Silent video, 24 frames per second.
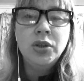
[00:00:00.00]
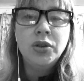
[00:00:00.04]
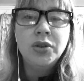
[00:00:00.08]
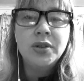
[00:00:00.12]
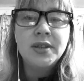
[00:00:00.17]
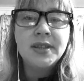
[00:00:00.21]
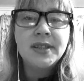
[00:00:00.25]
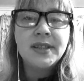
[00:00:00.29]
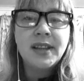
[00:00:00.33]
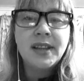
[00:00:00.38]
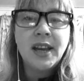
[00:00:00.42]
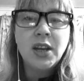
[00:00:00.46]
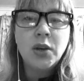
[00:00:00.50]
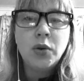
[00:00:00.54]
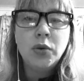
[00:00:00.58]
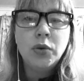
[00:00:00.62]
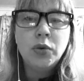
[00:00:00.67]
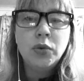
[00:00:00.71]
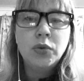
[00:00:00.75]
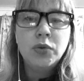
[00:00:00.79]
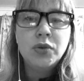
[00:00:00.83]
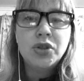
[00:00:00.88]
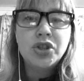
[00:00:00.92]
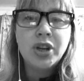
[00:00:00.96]

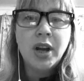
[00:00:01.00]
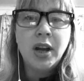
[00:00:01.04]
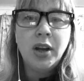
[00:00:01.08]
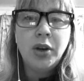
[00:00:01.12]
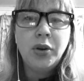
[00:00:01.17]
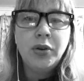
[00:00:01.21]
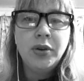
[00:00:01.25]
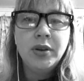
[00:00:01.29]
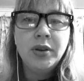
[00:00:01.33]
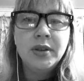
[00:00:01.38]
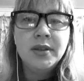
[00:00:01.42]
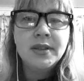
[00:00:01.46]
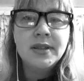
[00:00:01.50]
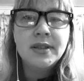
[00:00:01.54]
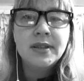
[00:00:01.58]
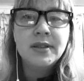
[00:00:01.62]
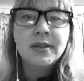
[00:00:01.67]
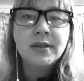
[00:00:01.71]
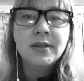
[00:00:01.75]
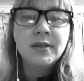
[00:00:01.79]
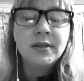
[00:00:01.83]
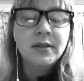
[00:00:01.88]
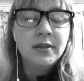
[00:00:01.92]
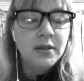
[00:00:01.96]
sacral chakras
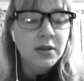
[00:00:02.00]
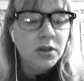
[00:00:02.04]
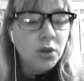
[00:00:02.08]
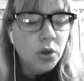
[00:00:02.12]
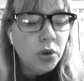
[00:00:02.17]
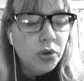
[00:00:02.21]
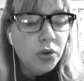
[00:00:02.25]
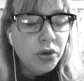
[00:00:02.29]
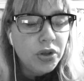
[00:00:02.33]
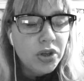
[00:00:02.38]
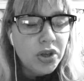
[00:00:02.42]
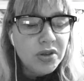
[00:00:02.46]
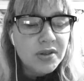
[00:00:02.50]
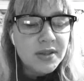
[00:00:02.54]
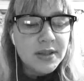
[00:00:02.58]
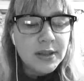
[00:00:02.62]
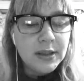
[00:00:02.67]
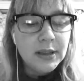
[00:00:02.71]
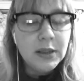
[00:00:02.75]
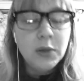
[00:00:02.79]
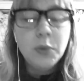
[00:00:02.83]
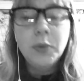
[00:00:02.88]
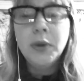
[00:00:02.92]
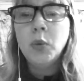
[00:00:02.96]
could use a
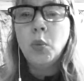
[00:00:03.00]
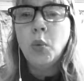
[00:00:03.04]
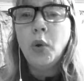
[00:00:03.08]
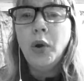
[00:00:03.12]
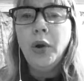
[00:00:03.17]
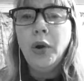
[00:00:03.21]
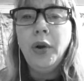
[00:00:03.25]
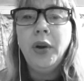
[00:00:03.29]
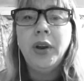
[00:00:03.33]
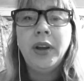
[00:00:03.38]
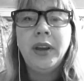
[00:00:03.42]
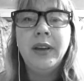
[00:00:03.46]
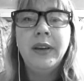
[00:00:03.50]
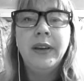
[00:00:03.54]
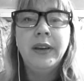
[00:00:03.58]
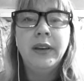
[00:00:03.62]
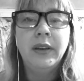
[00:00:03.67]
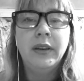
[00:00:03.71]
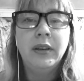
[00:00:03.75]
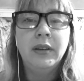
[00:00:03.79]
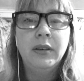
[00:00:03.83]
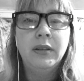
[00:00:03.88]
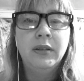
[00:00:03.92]
little bit of work here.